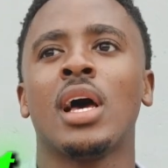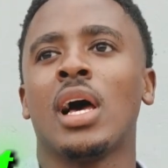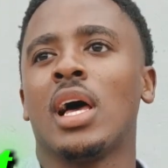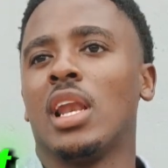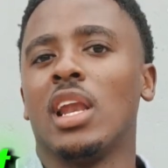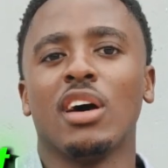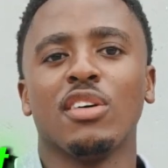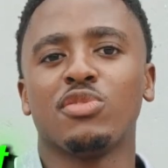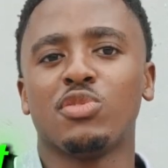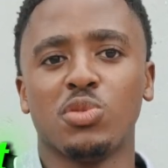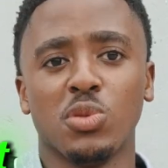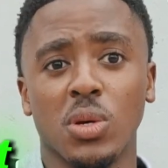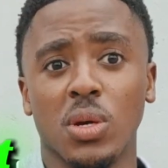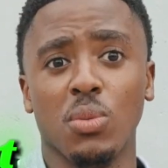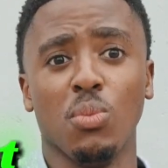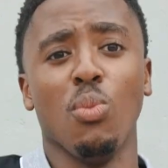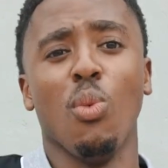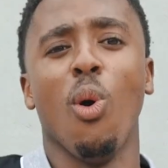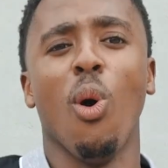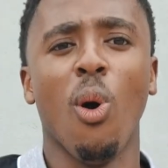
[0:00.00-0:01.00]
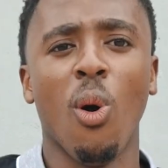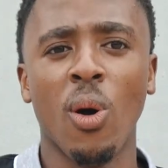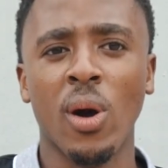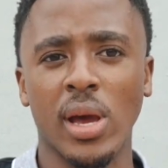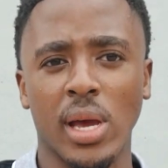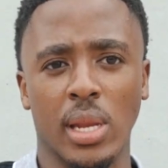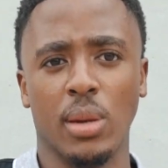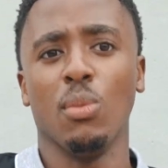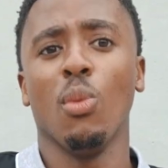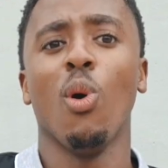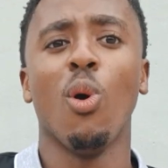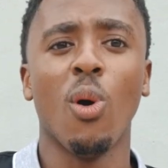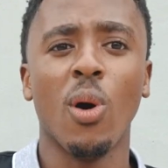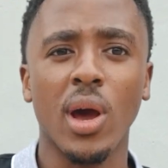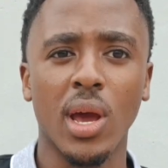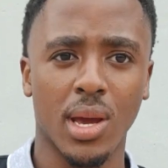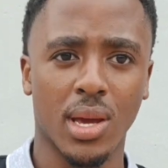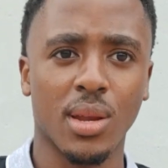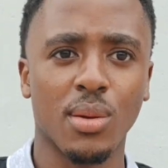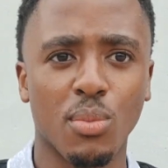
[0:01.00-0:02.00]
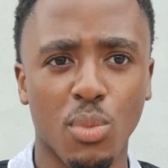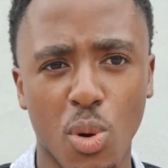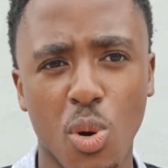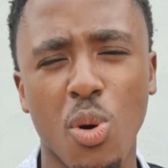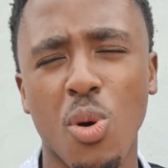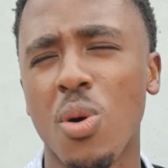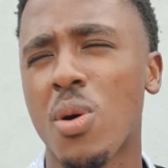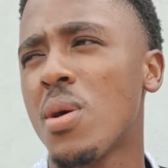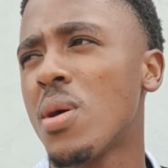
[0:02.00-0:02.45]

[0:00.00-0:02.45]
loves doing more and more and more.